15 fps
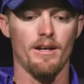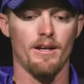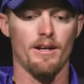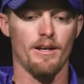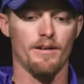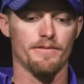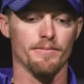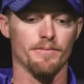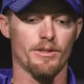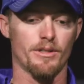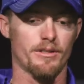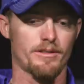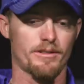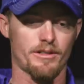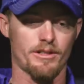uh, from
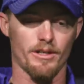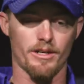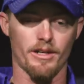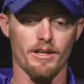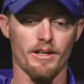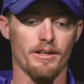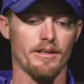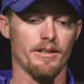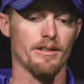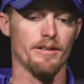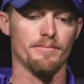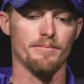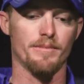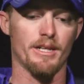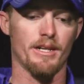cooking
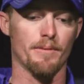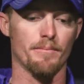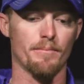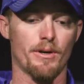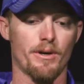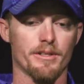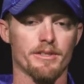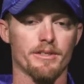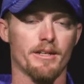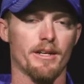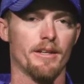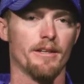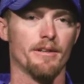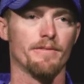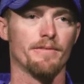to, to getting parts
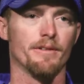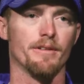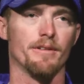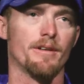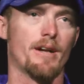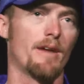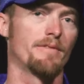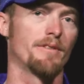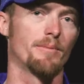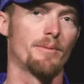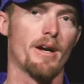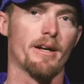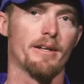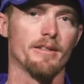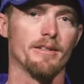together for after
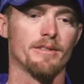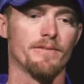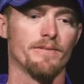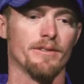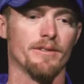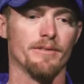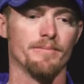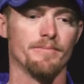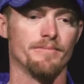practice, for